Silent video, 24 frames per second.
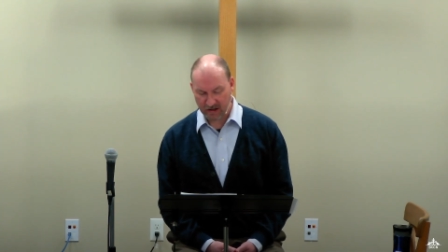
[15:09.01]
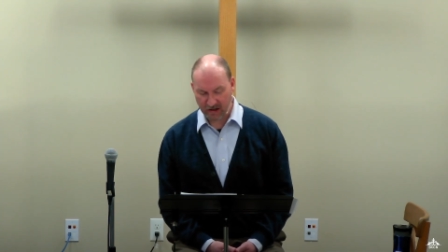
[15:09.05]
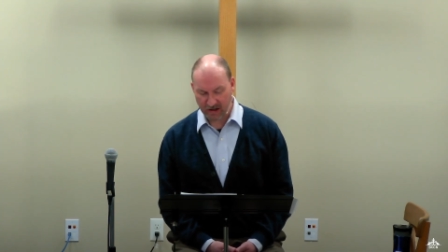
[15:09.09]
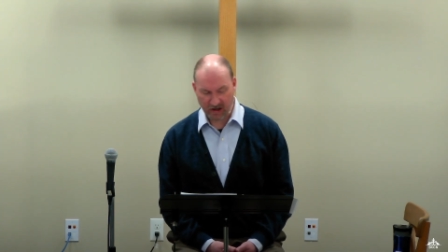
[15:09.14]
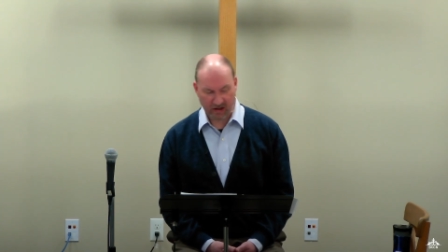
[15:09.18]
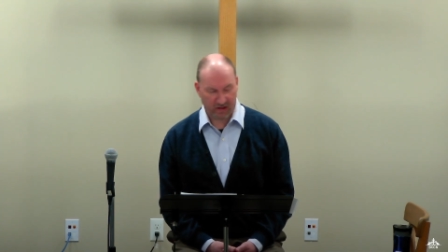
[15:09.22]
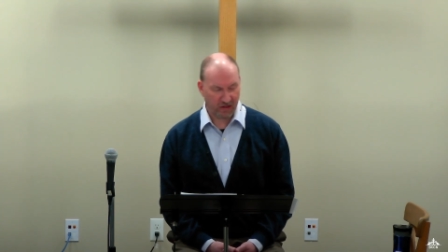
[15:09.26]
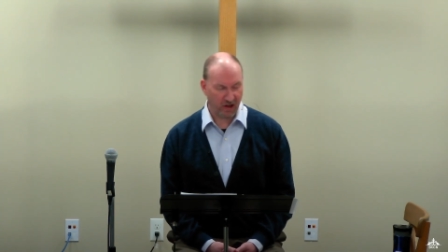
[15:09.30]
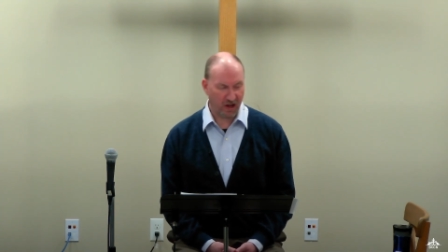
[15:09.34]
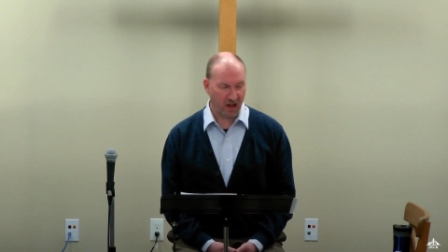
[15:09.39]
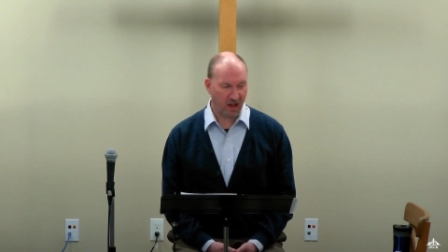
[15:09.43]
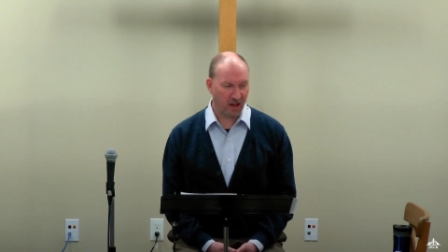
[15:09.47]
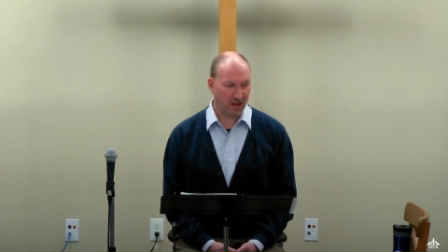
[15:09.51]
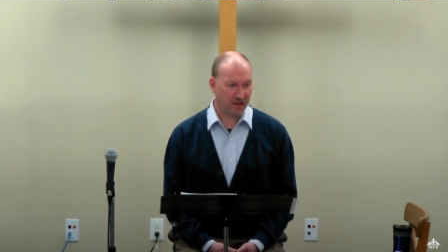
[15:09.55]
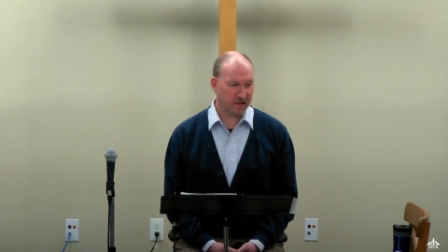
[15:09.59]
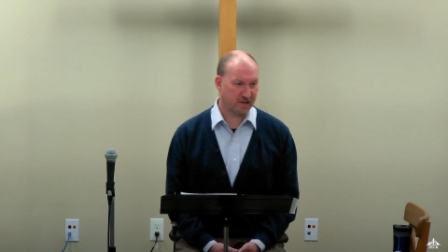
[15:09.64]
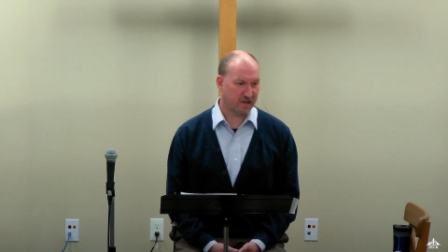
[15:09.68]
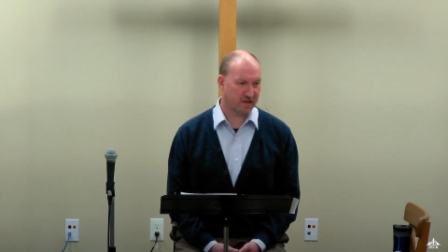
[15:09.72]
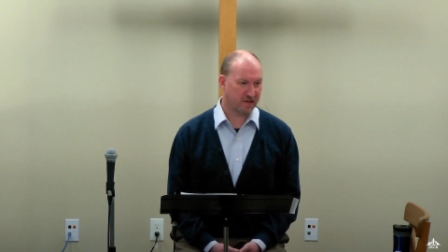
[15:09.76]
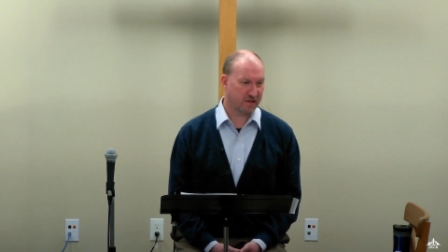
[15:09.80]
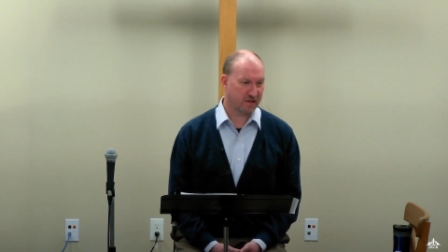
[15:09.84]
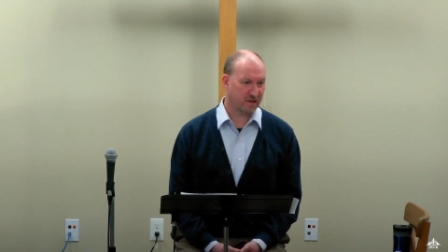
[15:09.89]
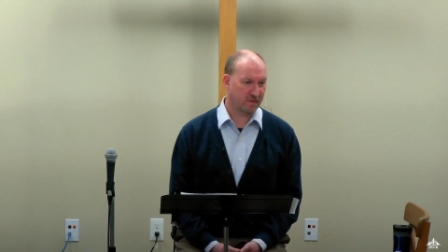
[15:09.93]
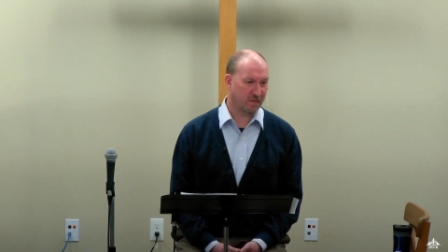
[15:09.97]

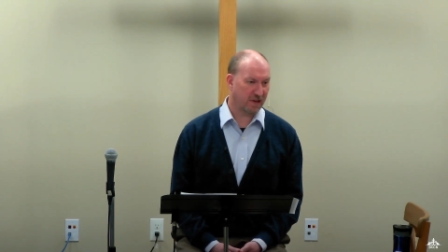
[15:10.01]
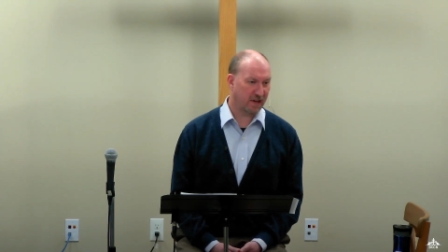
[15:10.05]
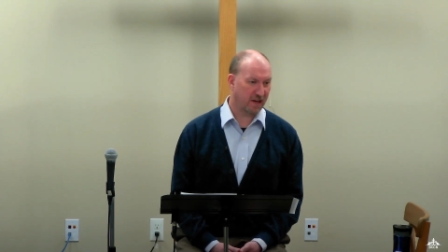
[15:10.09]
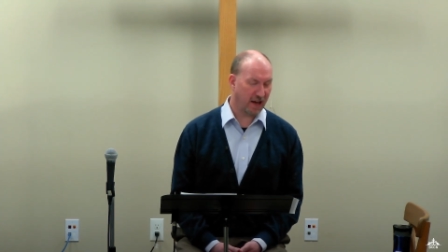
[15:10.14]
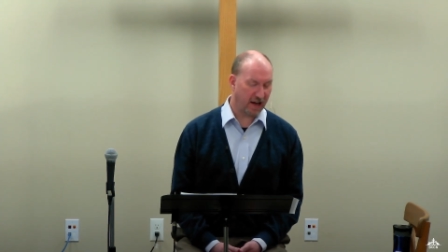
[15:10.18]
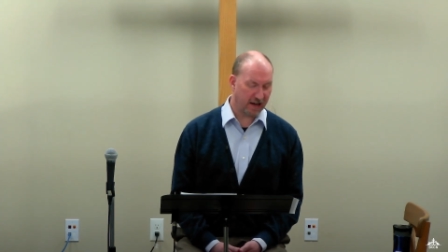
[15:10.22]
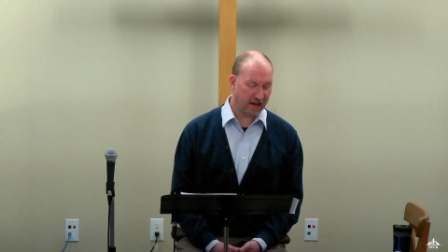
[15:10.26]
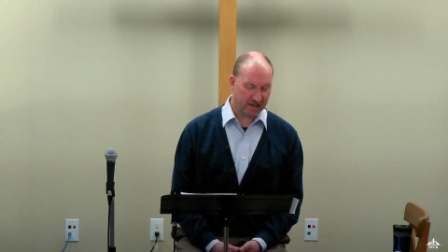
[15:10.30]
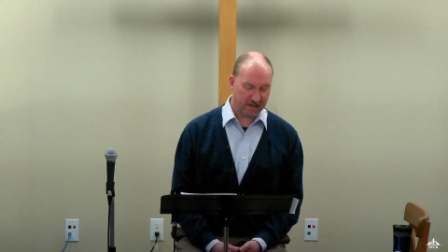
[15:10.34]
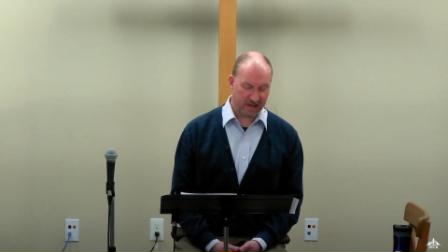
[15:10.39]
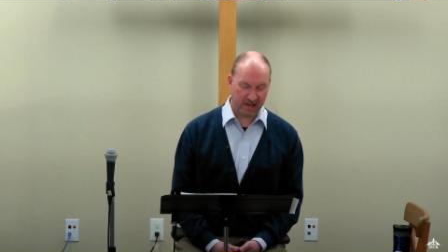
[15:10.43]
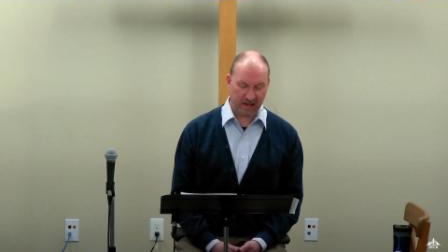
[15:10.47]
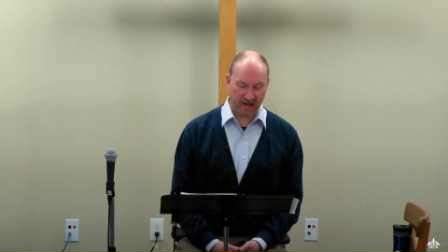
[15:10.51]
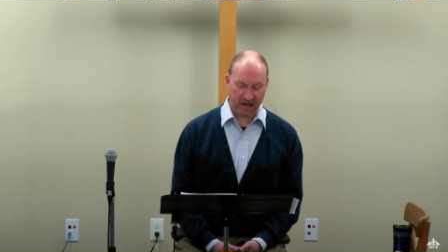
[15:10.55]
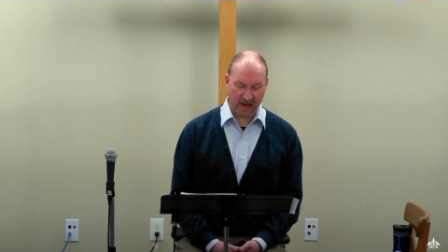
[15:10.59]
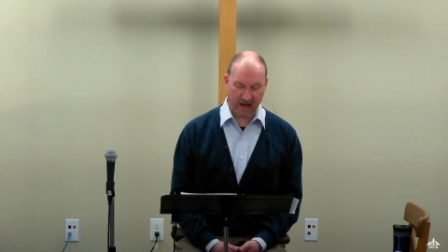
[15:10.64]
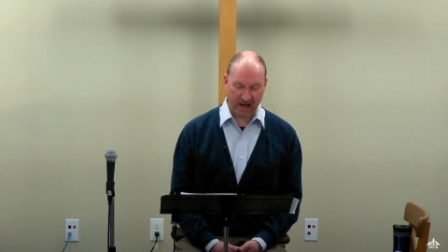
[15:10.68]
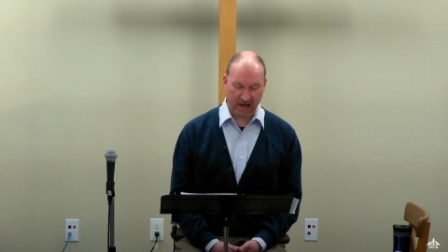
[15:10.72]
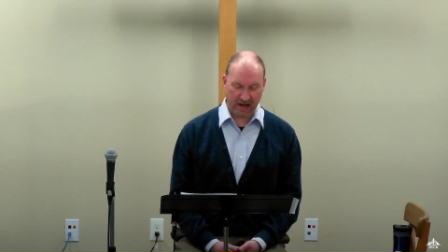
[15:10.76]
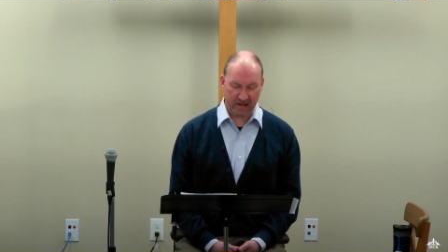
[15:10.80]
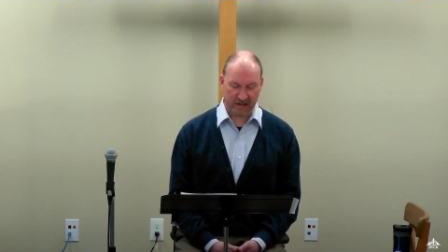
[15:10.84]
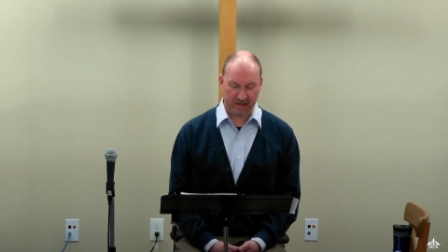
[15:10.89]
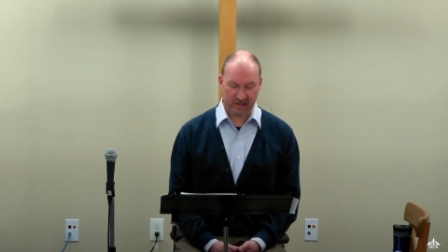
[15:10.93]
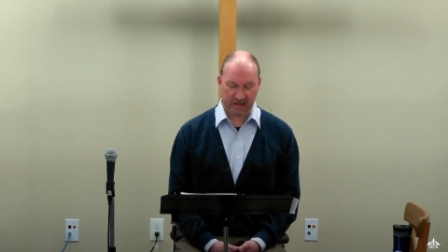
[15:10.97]
Catholicism in
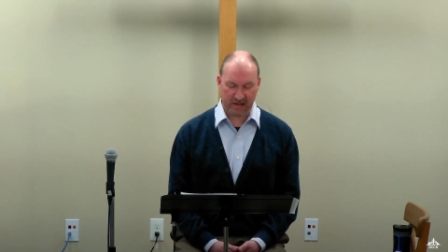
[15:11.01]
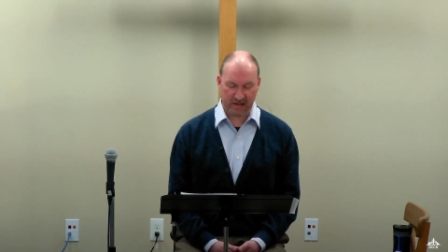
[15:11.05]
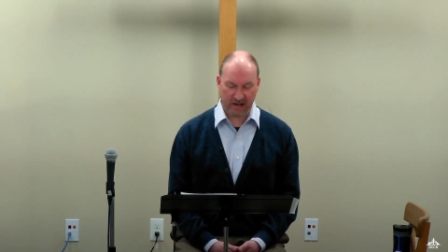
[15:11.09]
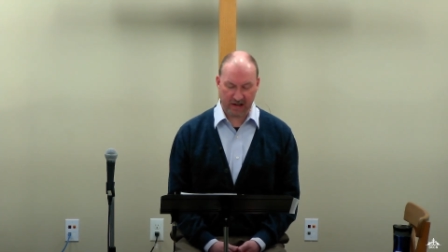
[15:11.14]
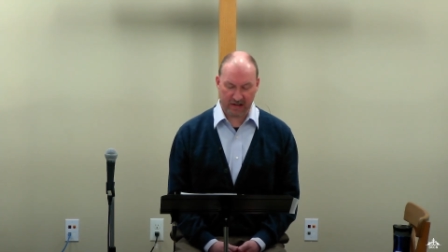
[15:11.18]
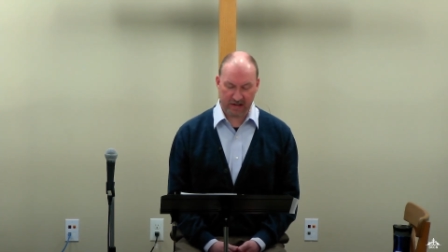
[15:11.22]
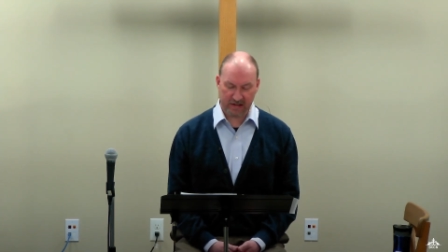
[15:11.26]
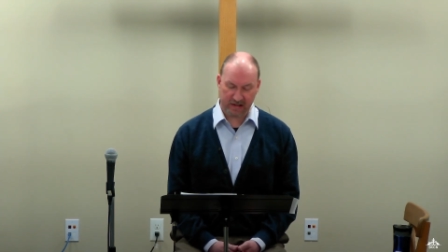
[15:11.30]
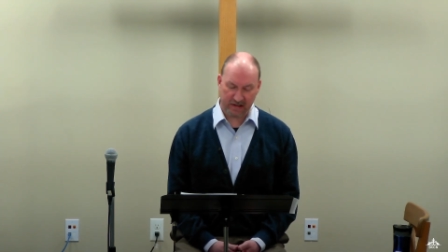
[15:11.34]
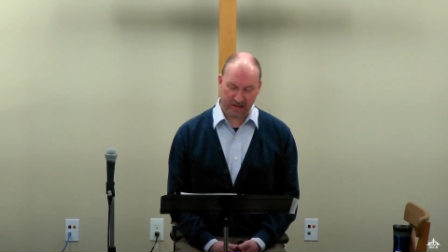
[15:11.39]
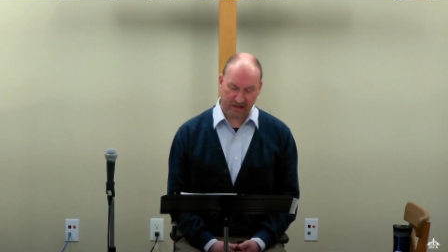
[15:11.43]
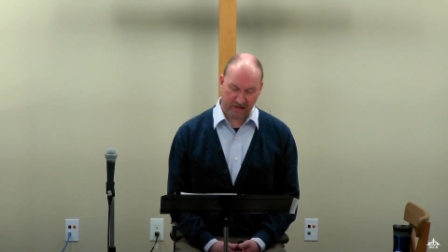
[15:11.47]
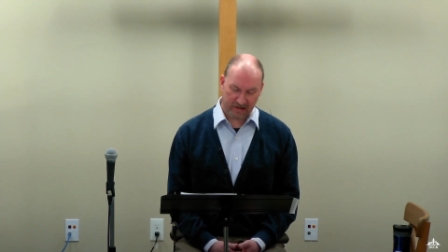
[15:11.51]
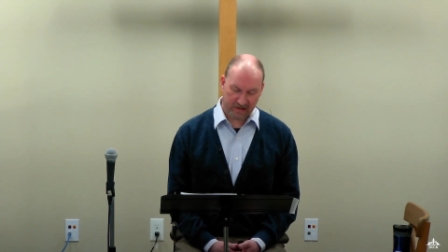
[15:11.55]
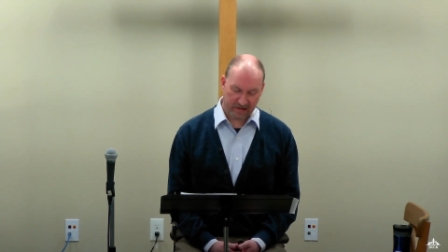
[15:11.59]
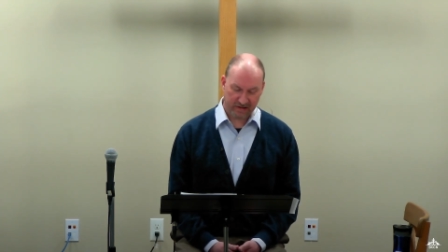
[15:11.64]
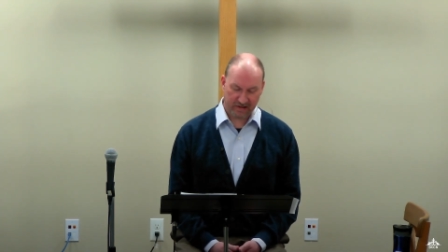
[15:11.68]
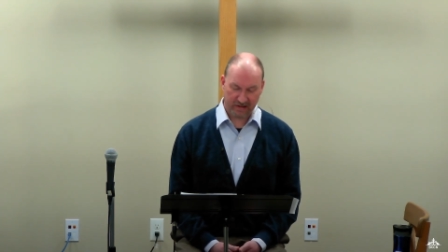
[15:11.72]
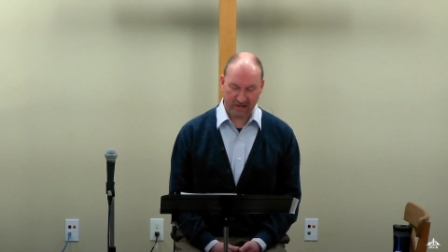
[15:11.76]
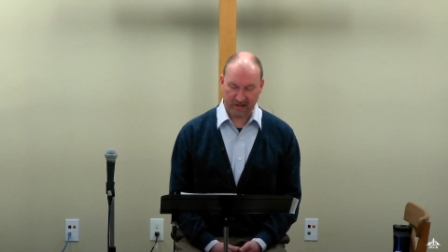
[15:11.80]
1996 and